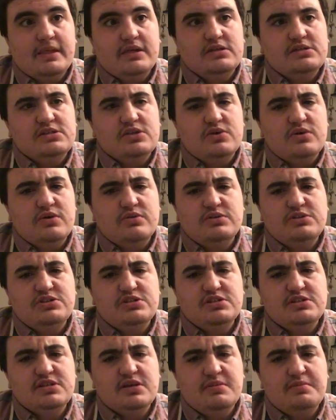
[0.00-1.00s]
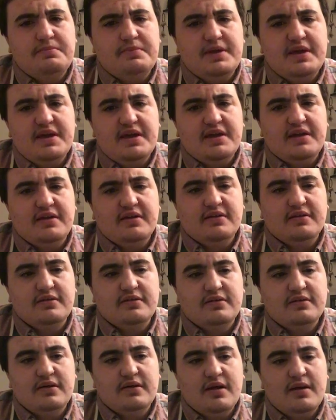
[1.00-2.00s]
so it was just a big,
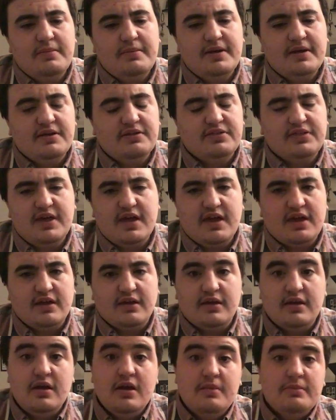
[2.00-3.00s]
a big thing.